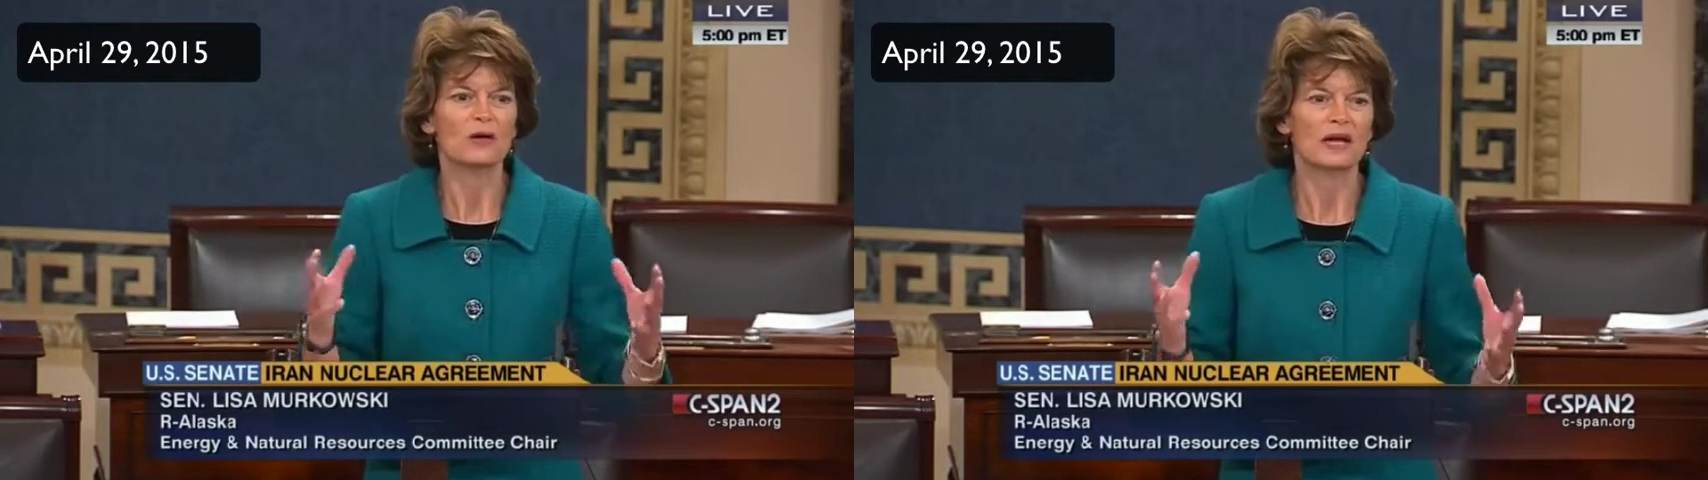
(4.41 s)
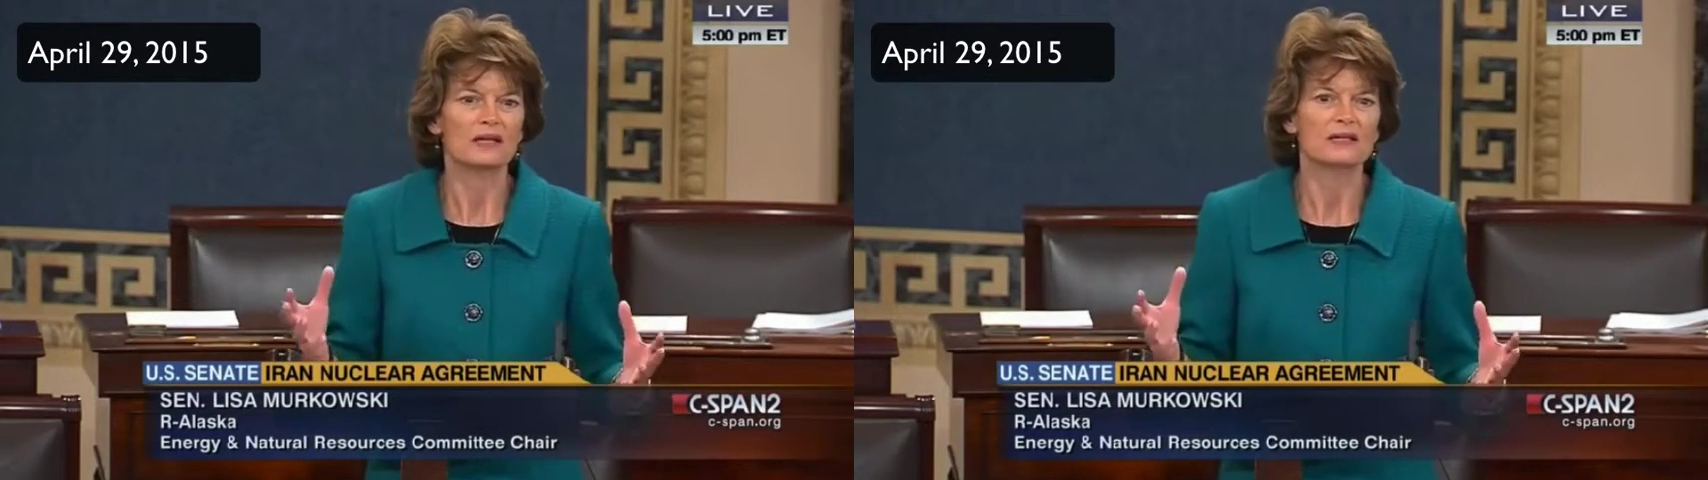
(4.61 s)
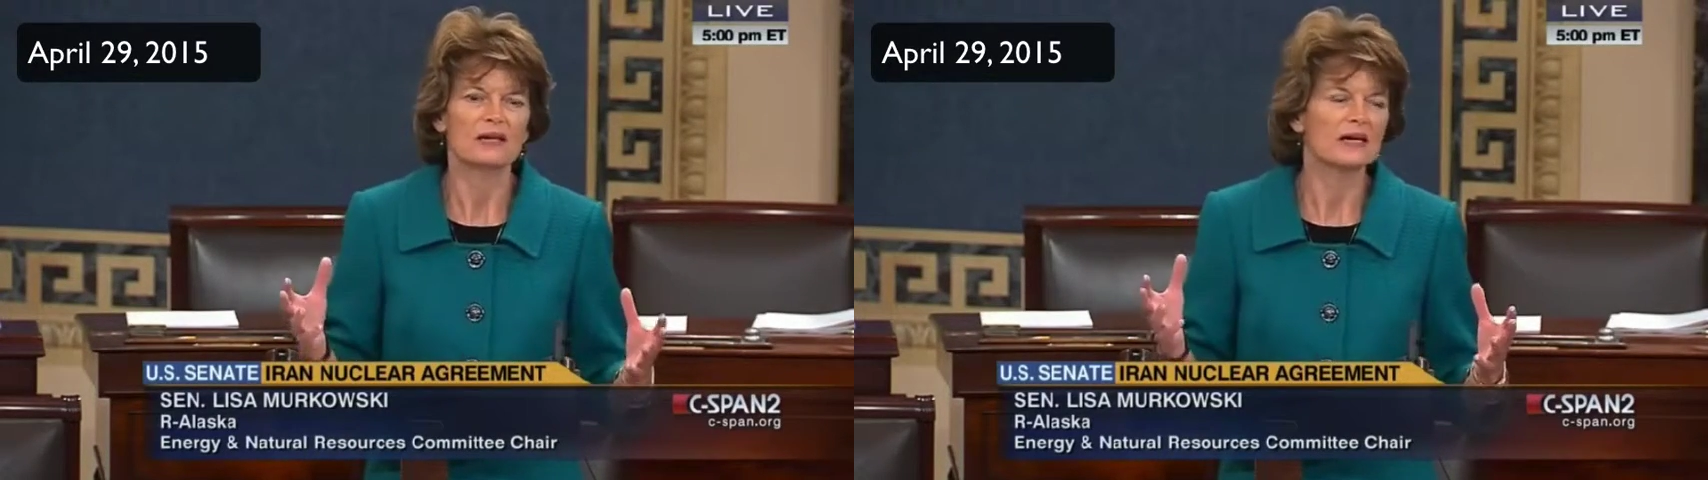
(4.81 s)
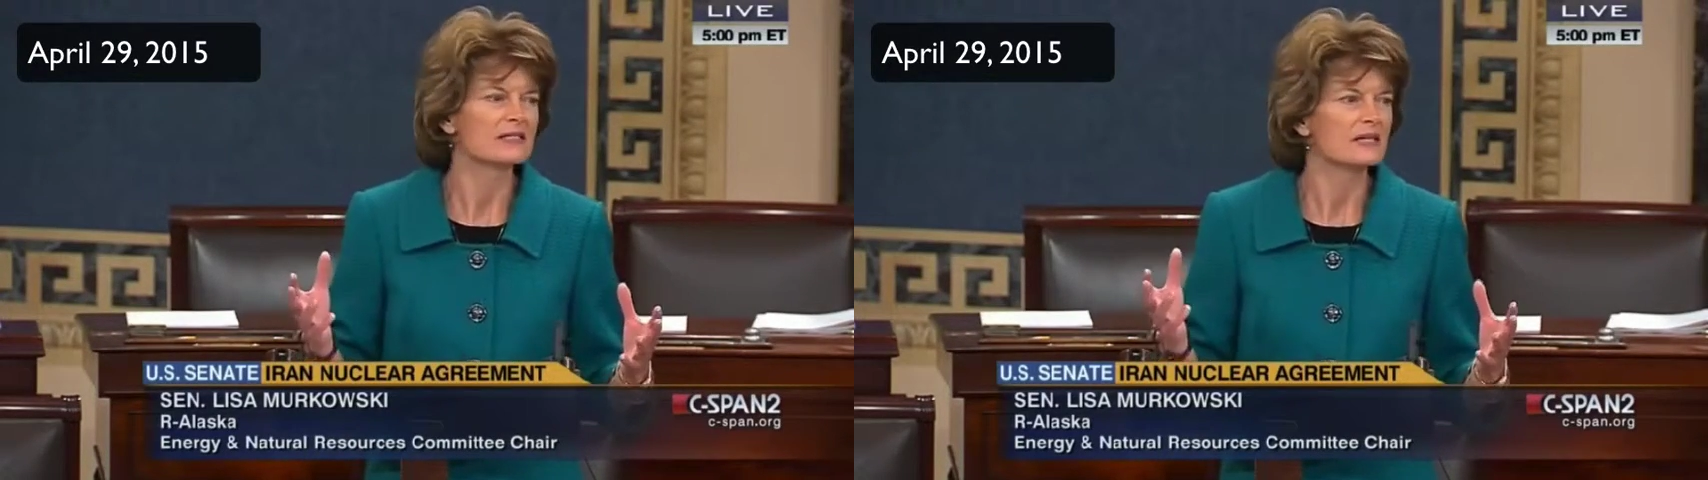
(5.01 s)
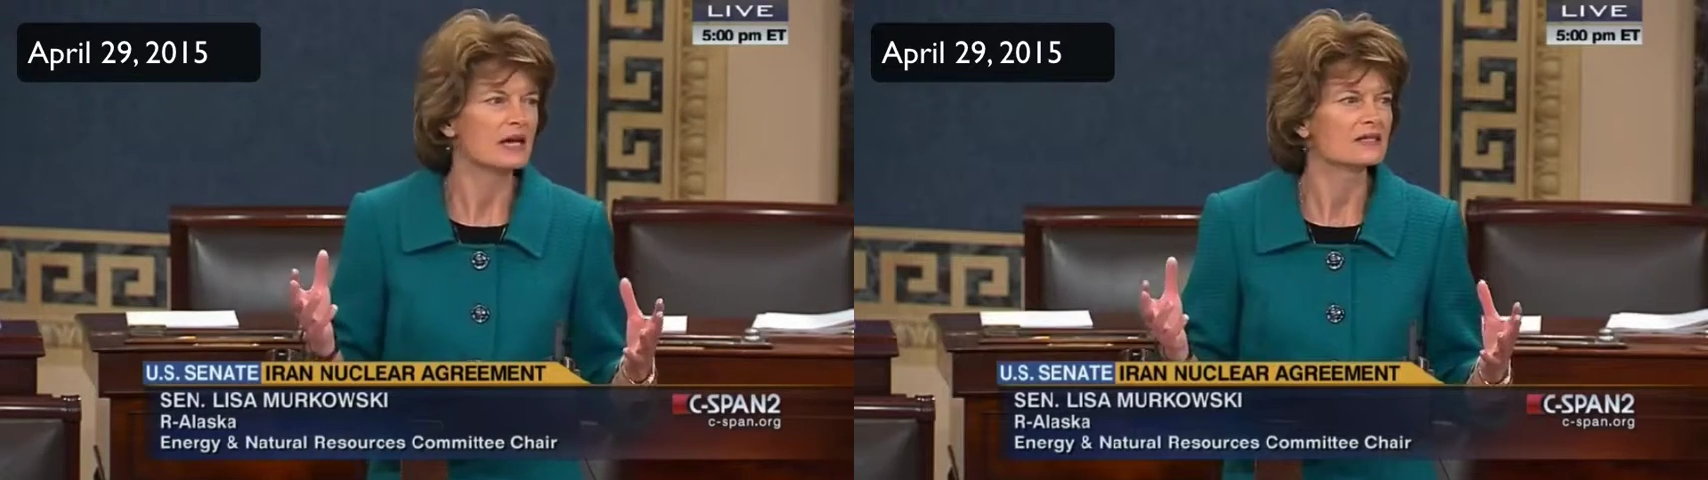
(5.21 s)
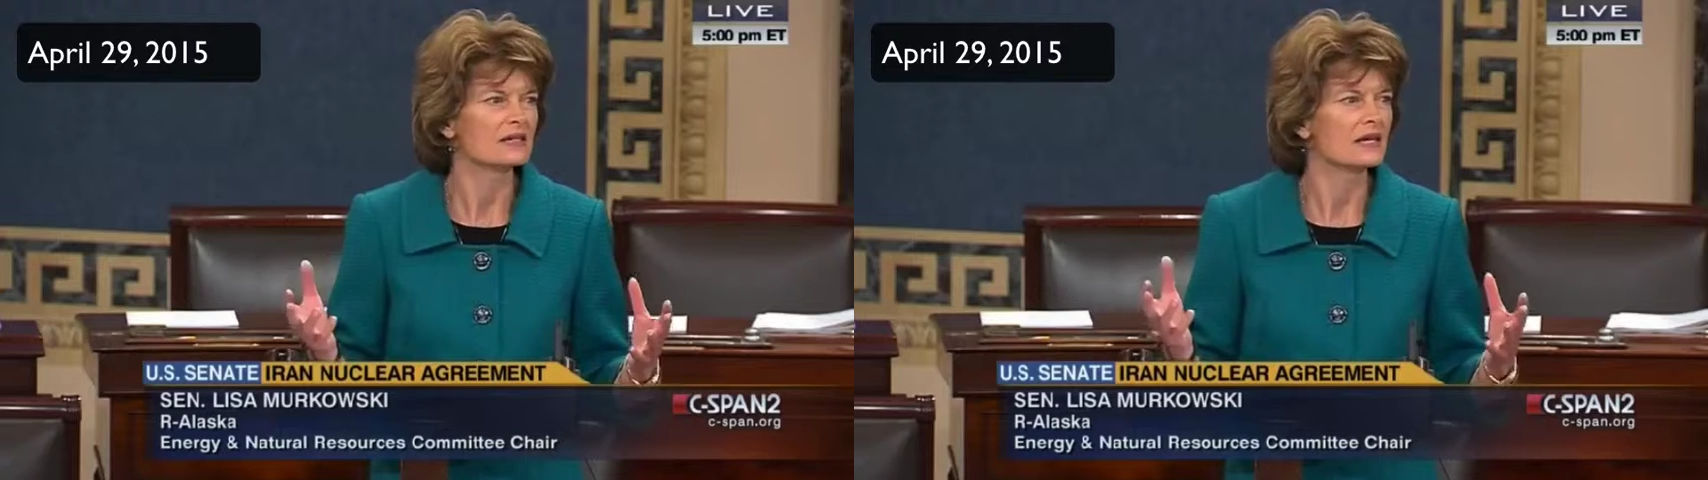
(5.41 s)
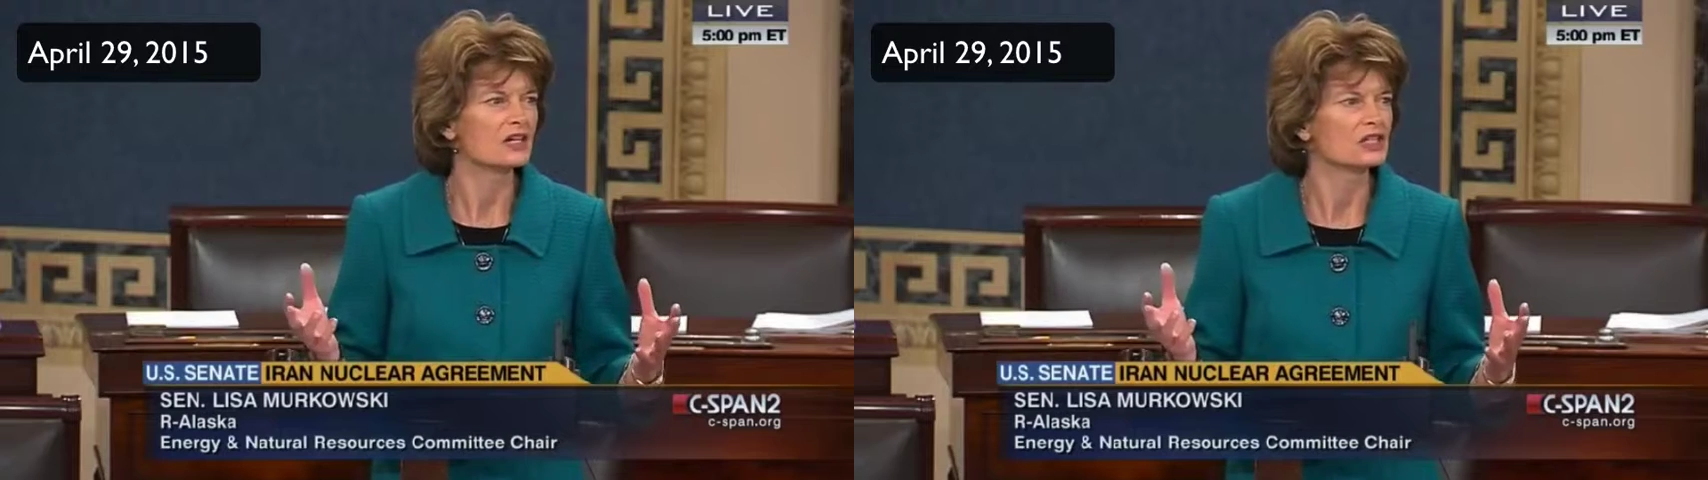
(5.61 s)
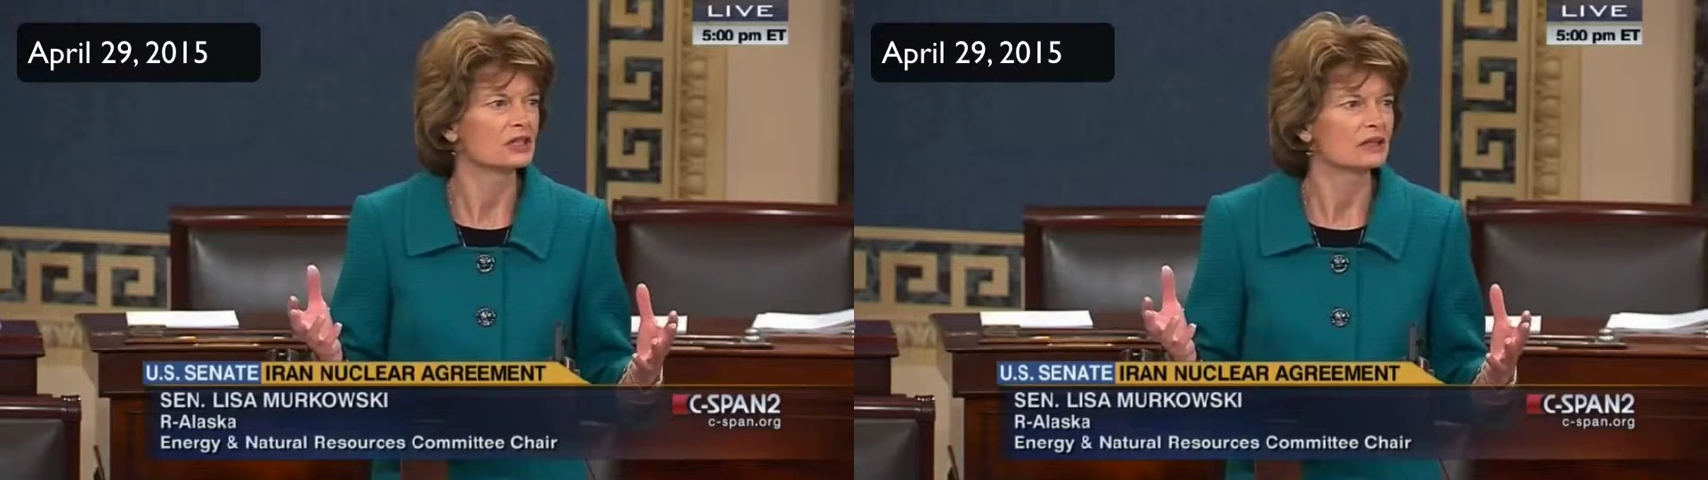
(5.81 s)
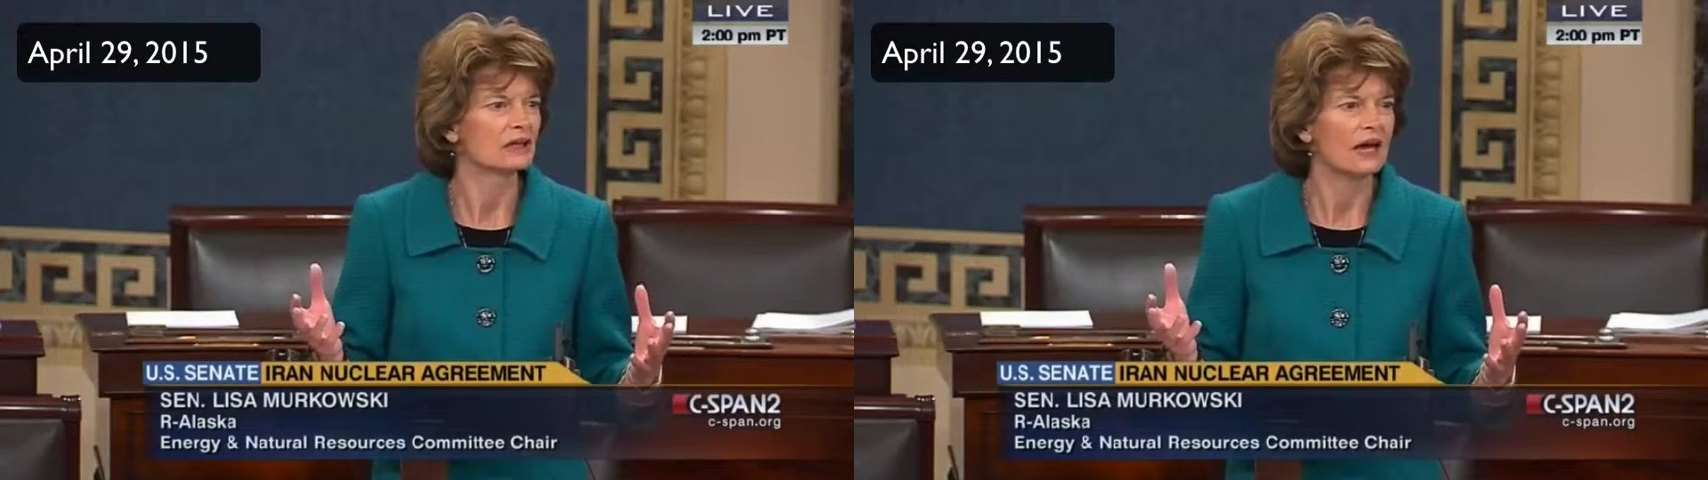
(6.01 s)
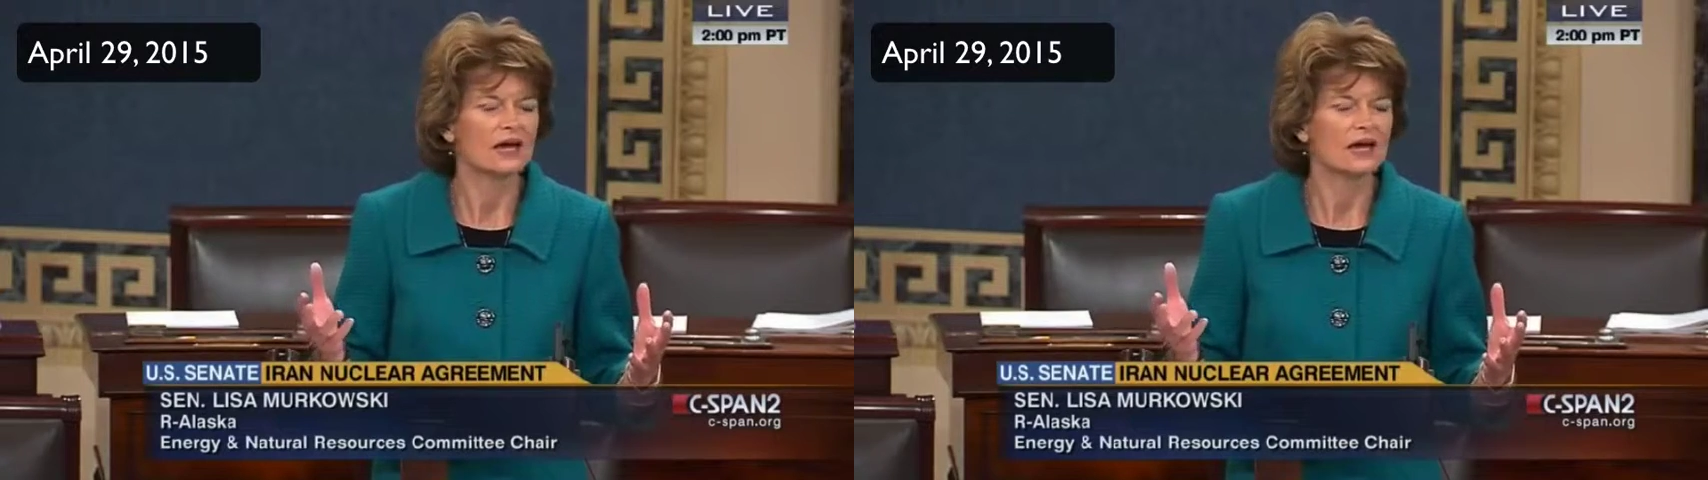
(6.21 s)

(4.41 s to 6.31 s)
recognized as a nation,